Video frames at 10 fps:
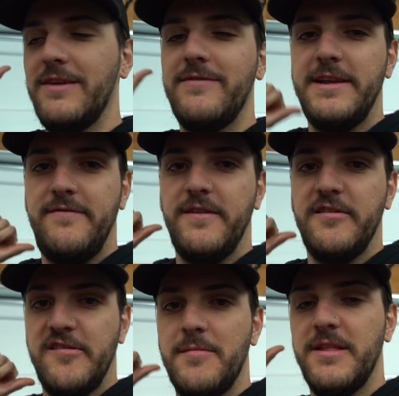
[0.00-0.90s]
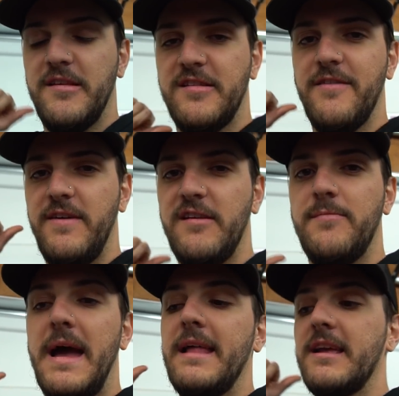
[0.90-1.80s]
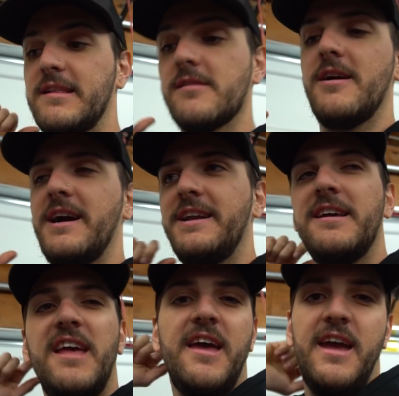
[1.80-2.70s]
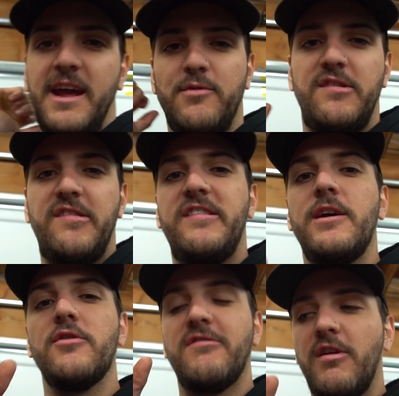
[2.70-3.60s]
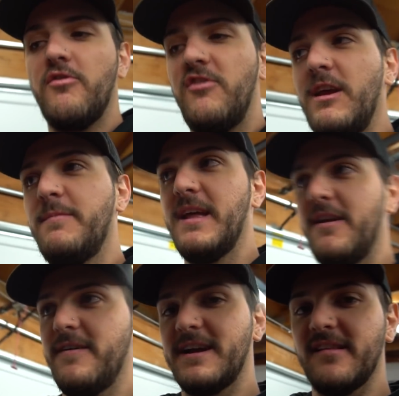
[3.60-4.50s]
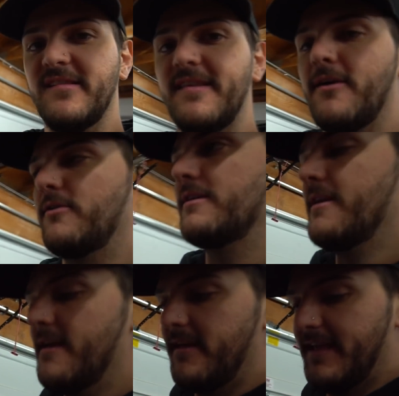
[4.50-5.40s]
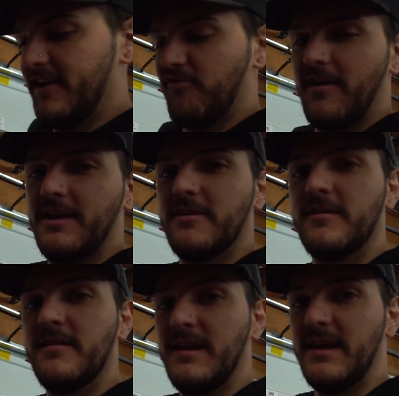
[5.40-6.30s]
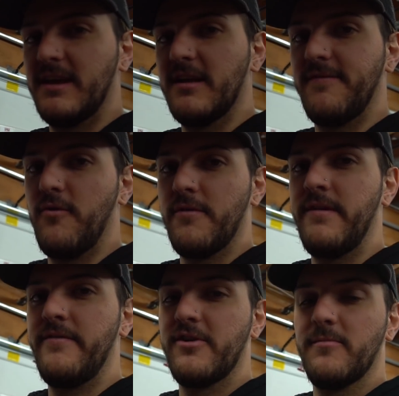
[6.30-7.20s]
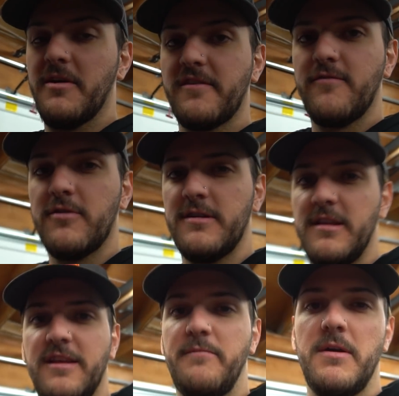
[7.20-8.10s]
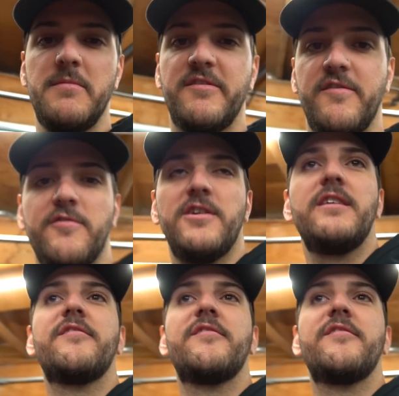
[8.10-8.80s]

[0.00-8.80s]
Even if some of the stuff is bad, like the line, it was still so cheap that if I can sell that trailer and get like four or five hundred bucks for it, the lift pretty much is free.